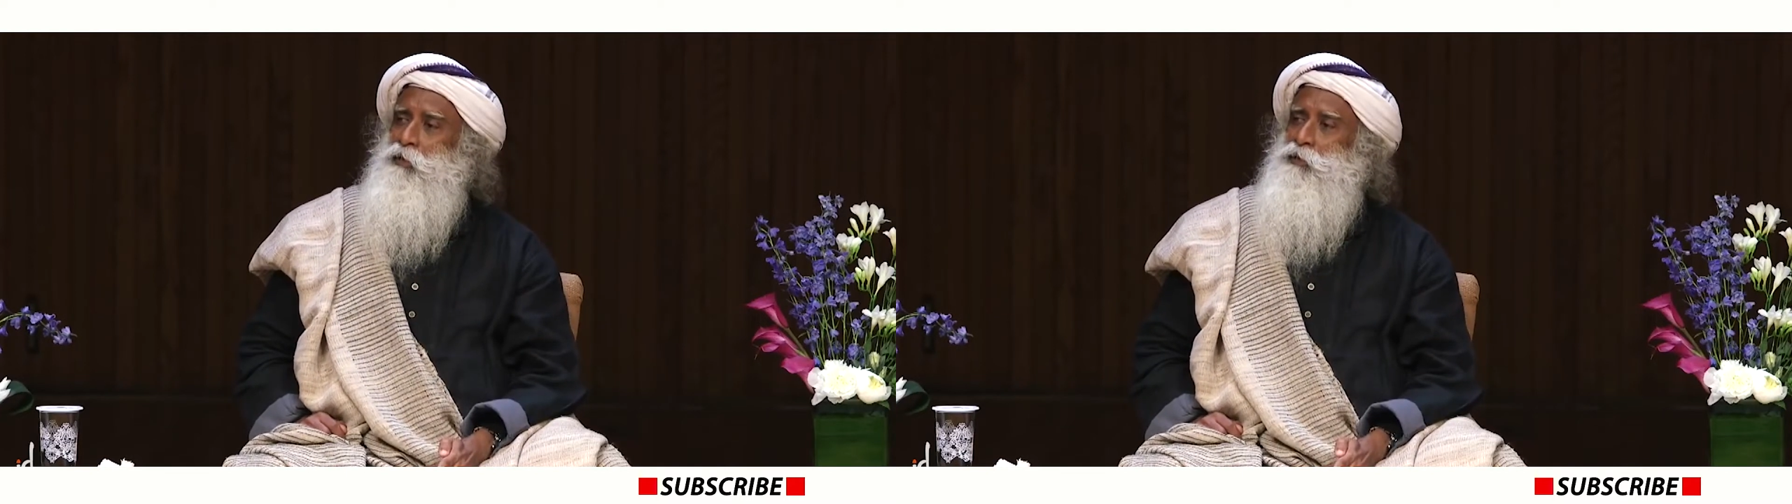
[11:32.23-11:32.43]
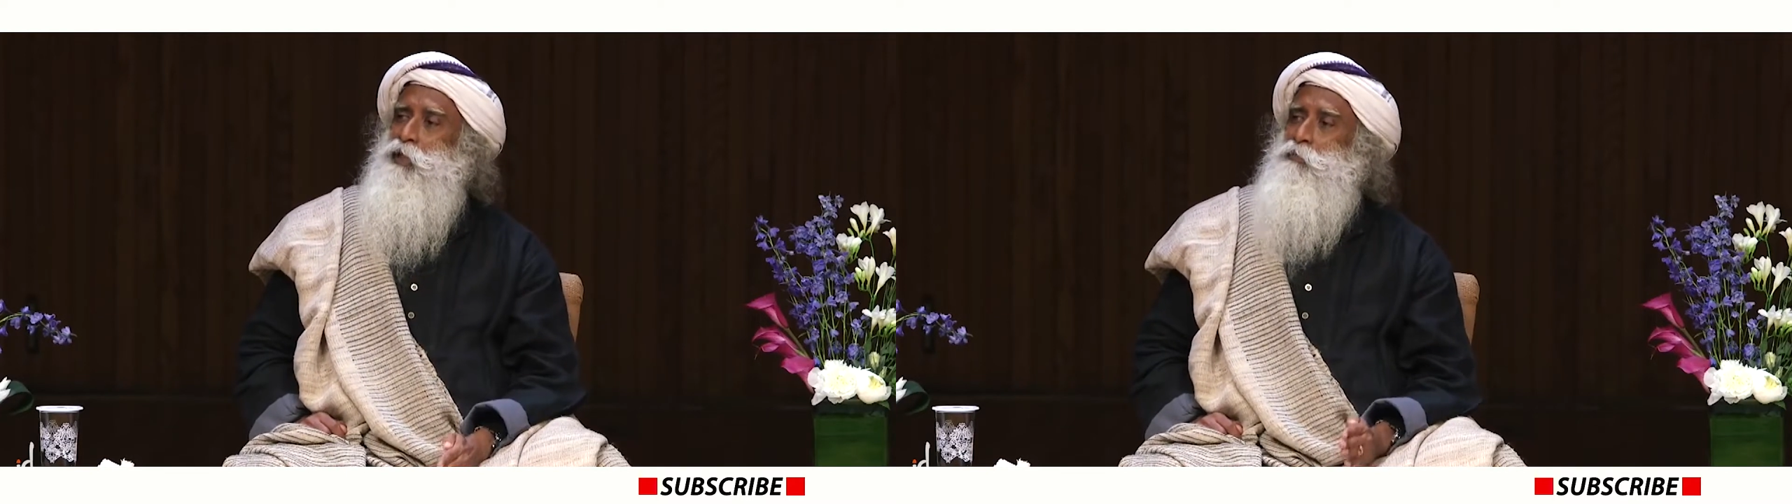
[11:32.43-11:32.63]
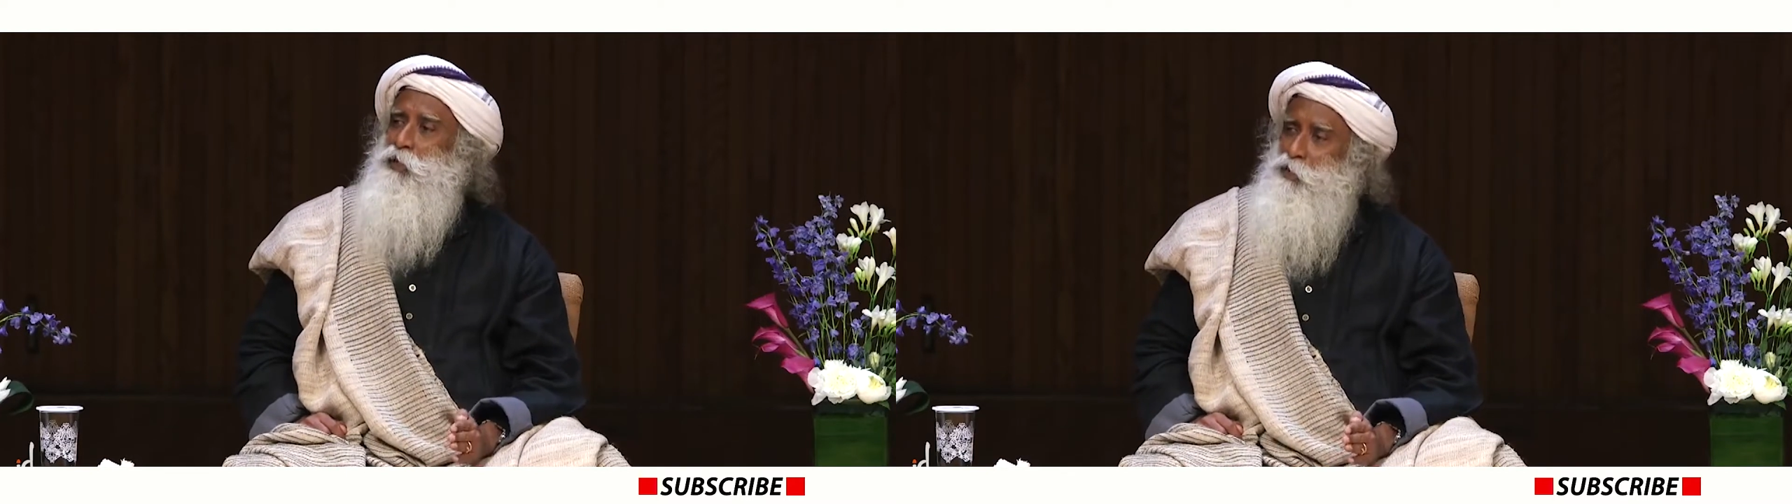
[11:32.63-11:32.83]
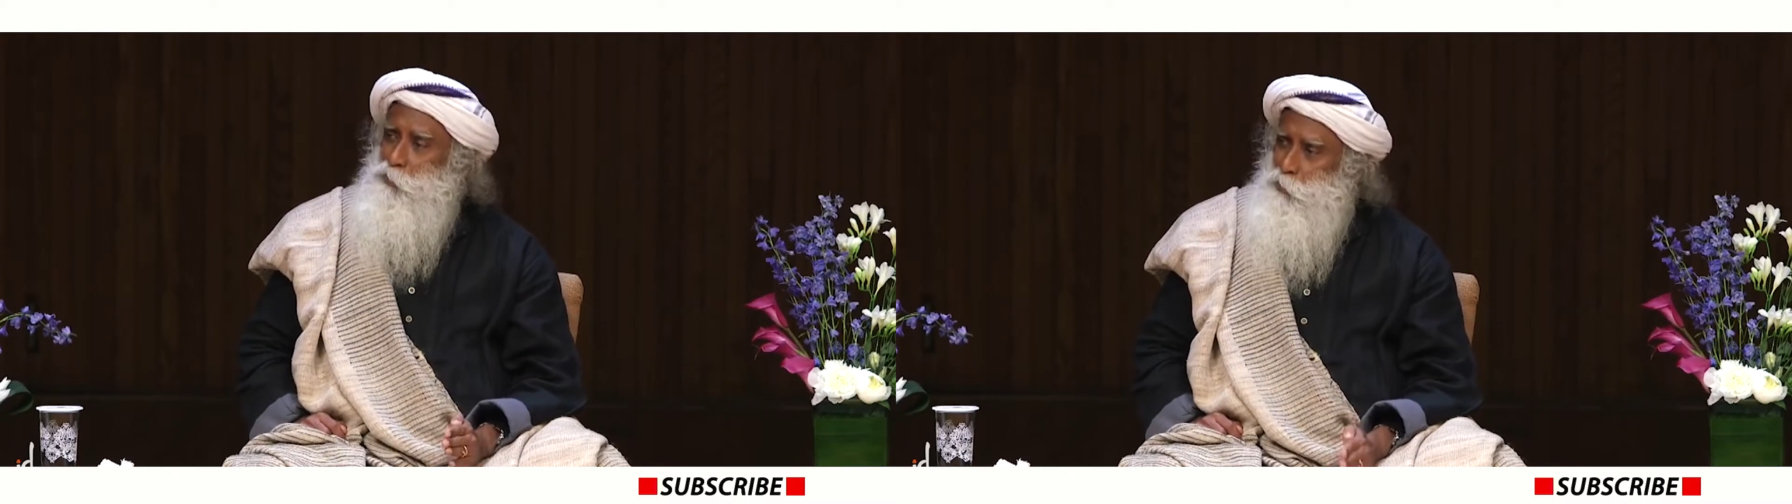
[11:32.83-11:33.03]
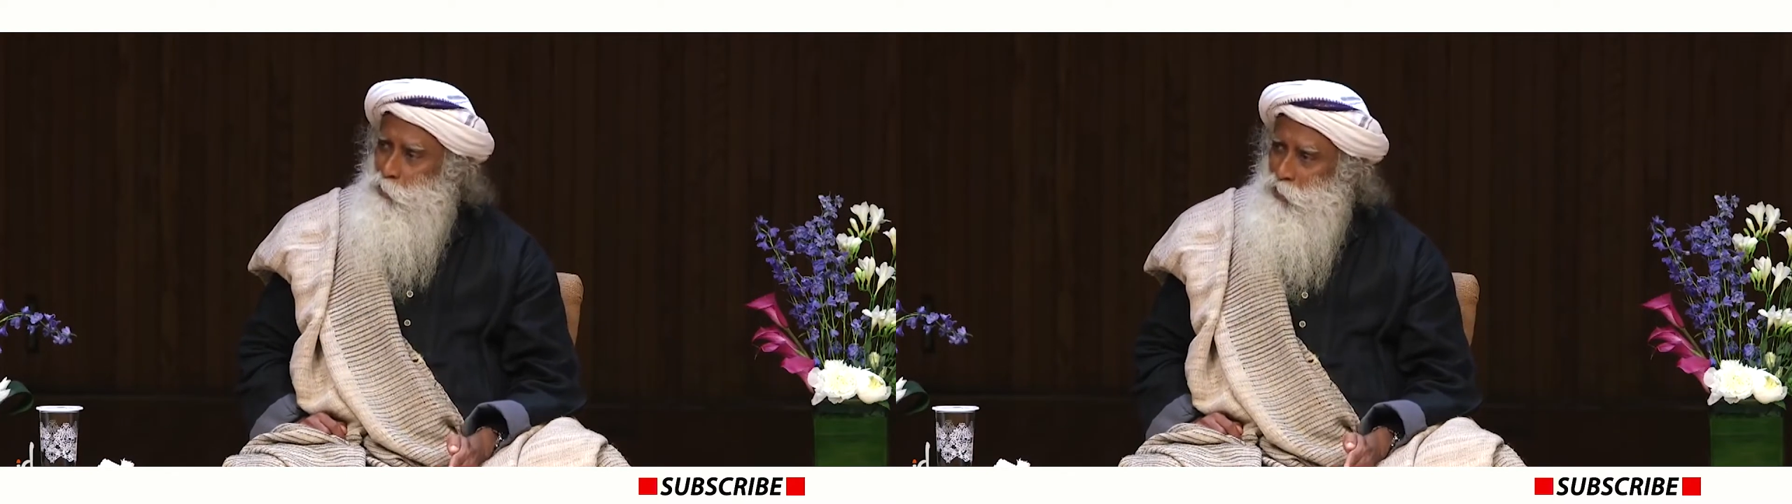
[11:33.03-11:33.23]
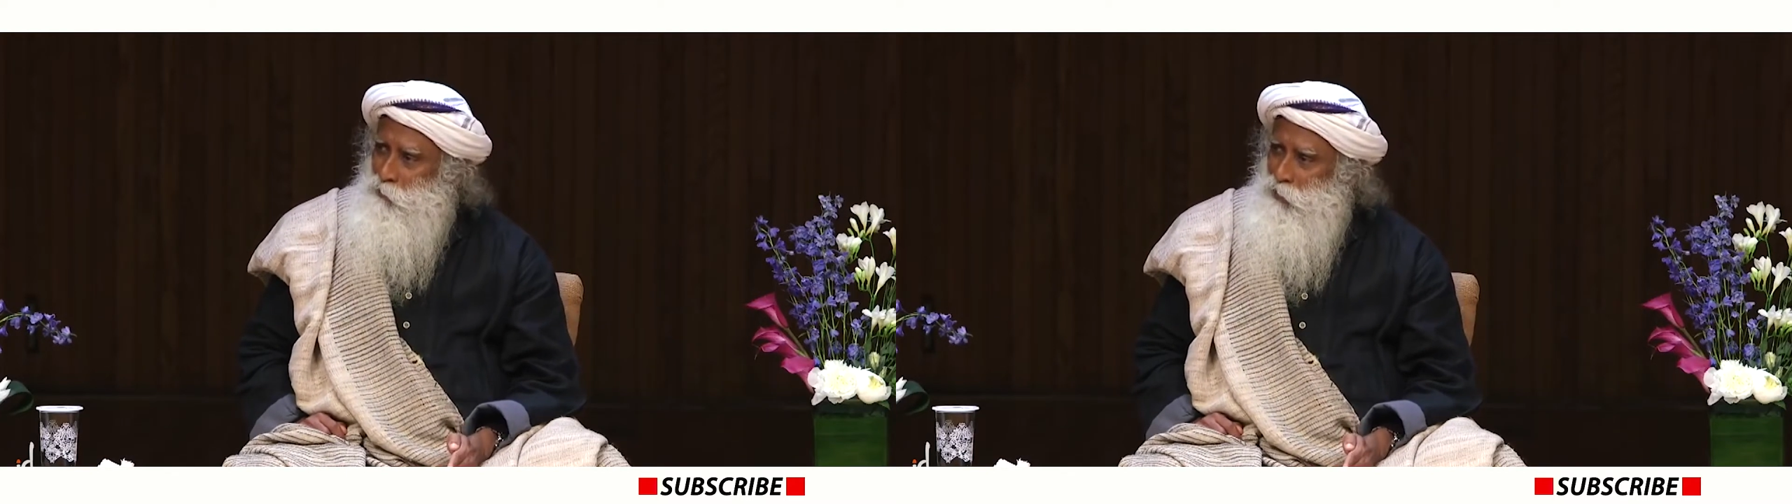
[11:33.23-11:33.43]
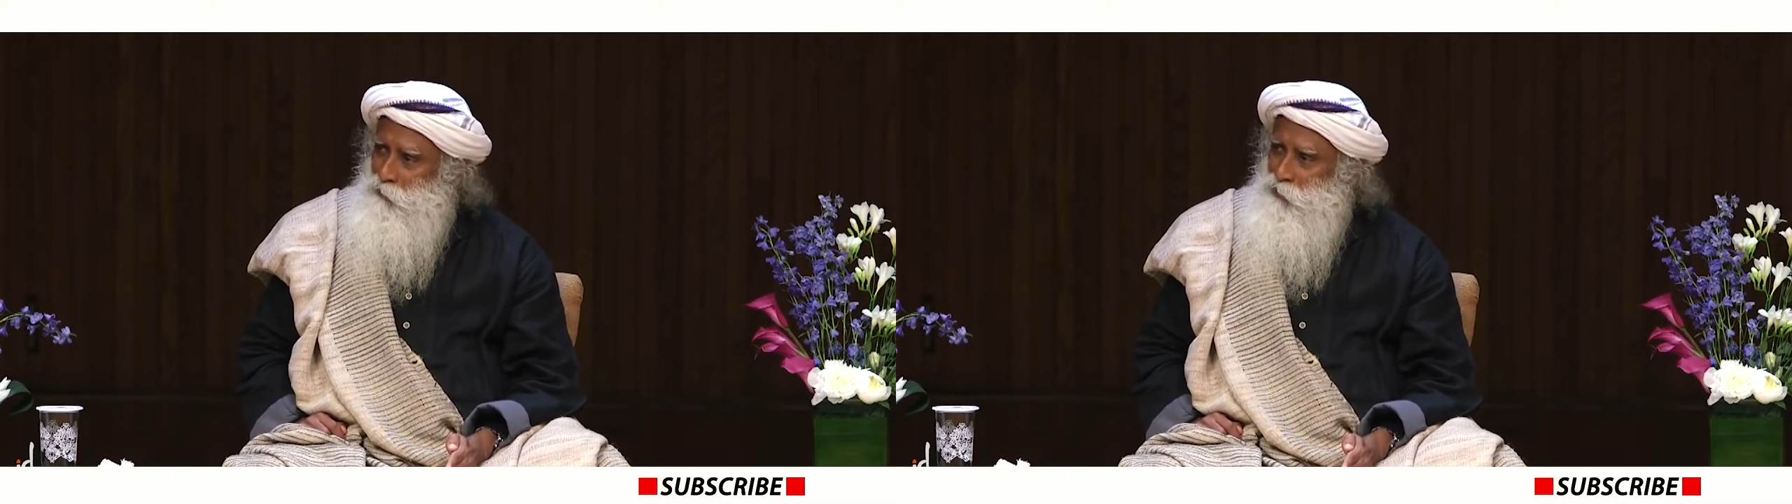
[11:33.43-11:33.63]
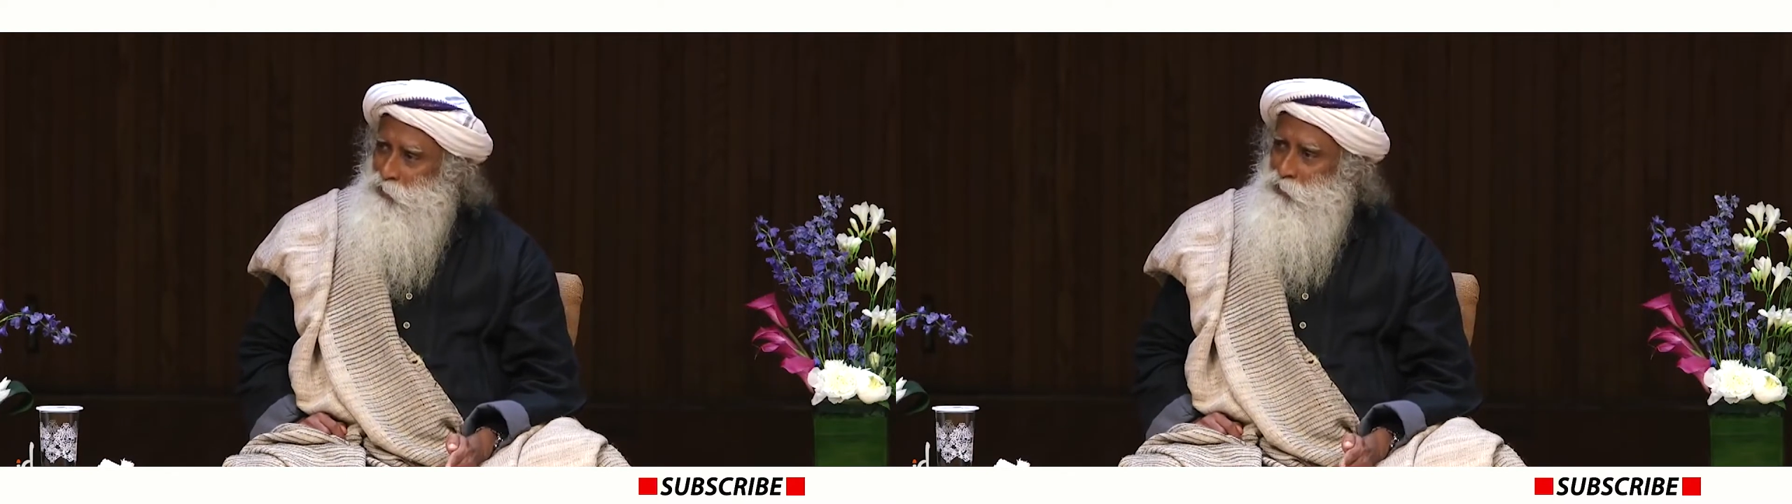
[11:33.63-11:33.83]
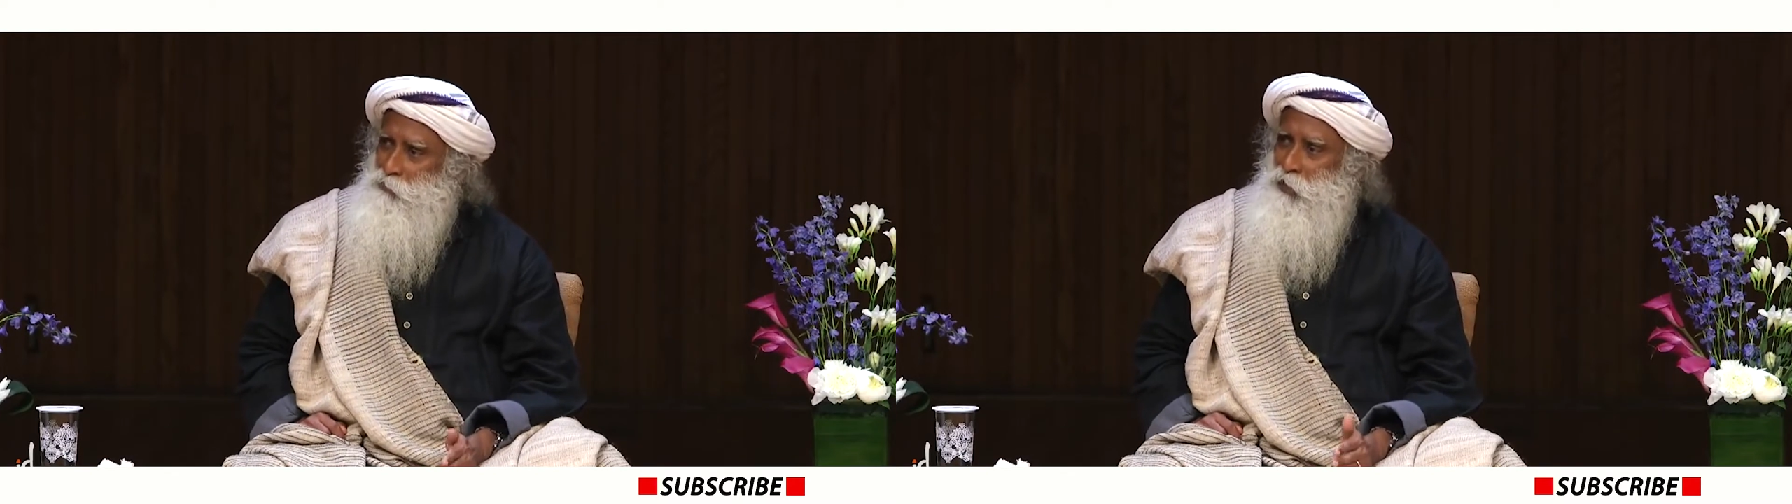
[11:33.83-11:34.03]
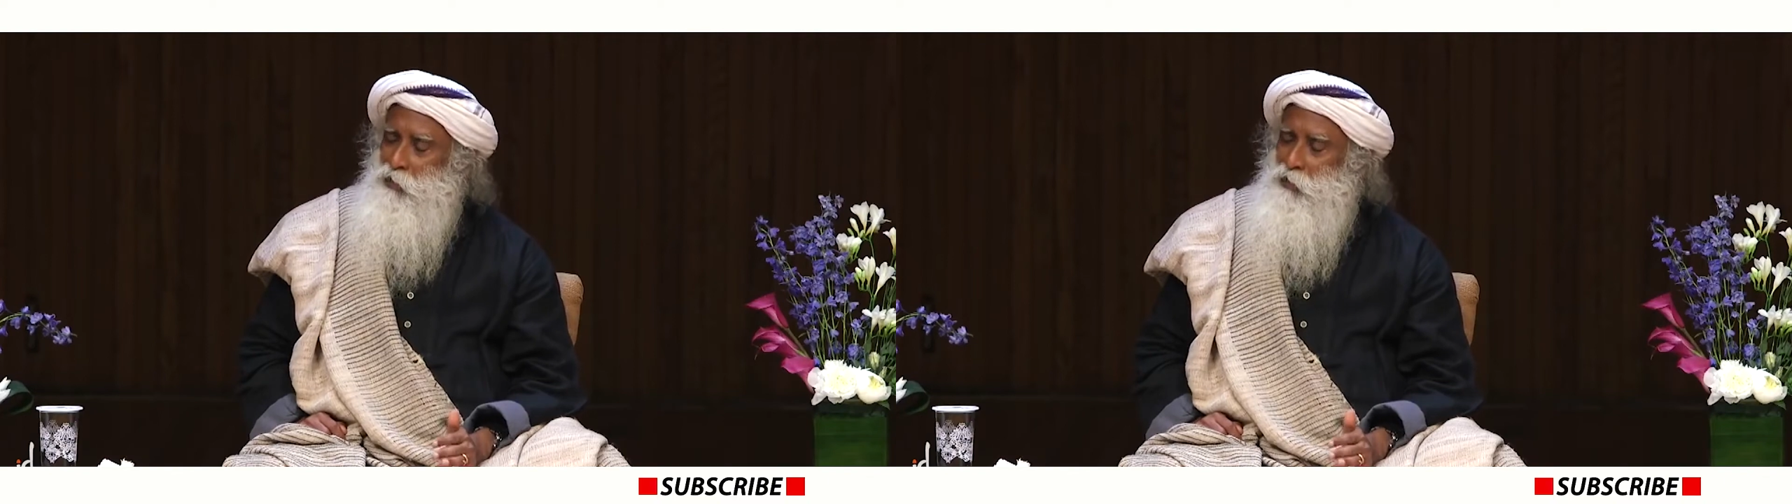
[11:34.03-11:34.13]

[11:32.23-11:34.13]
somebody spoke about this by